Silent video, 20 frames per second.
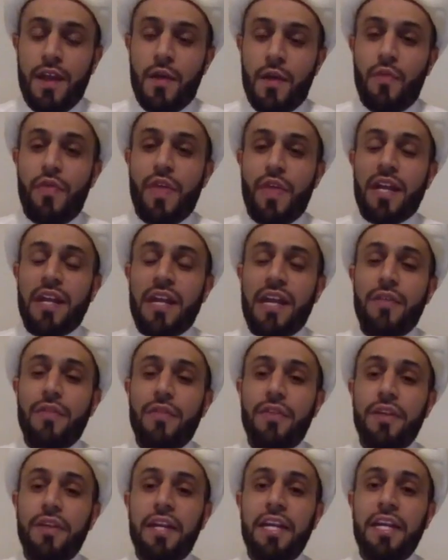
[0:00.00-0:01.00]
that in the
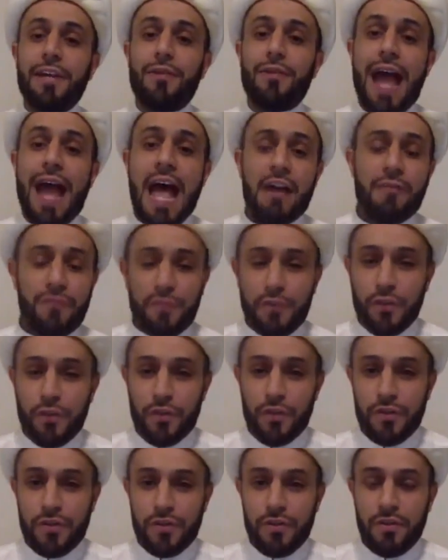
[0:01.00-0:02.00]

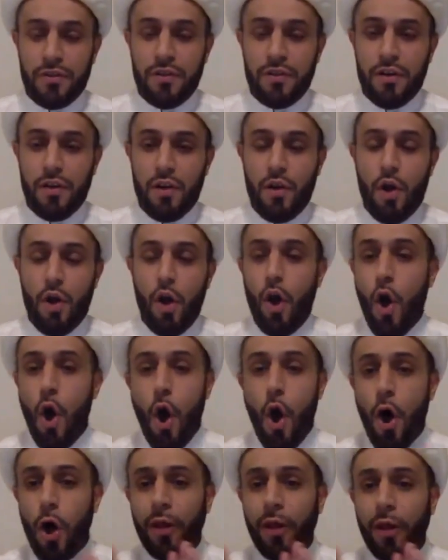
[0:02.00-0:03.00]
hereafter,
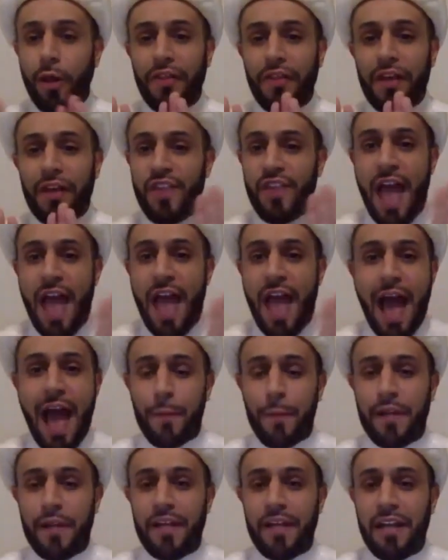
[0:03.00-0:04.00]
all that is
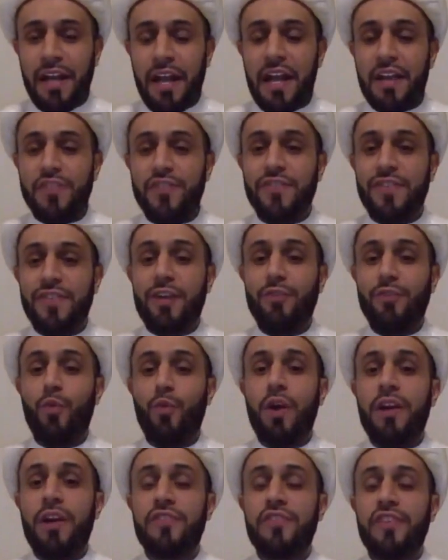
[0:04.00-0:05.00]
happening is that
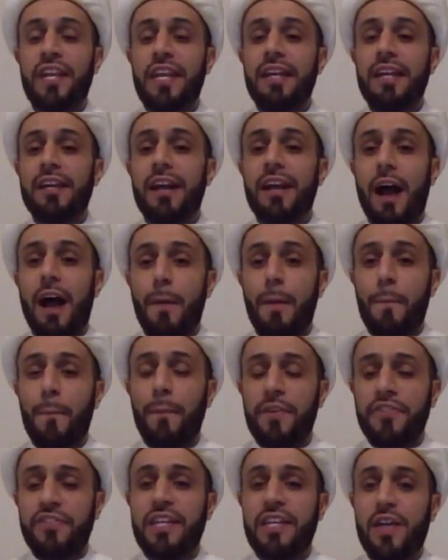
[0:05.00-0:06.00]
what is
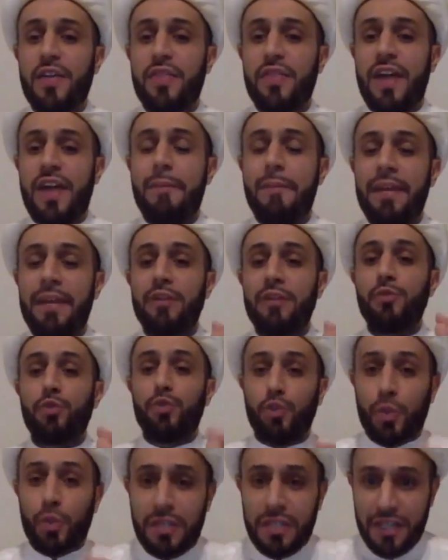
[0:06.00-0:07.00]
encompassing them
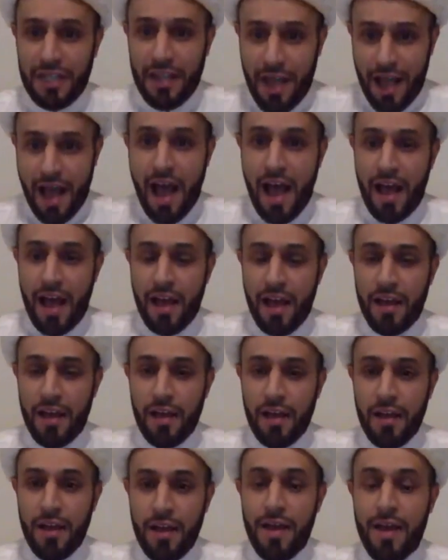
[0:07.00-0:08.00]
in dunya
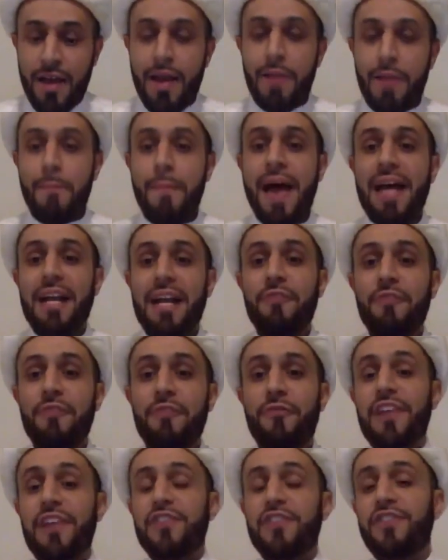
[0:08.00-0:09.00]

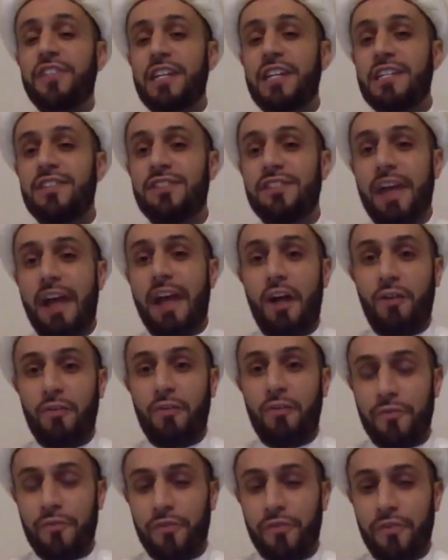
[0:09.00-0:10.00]
manifests itself.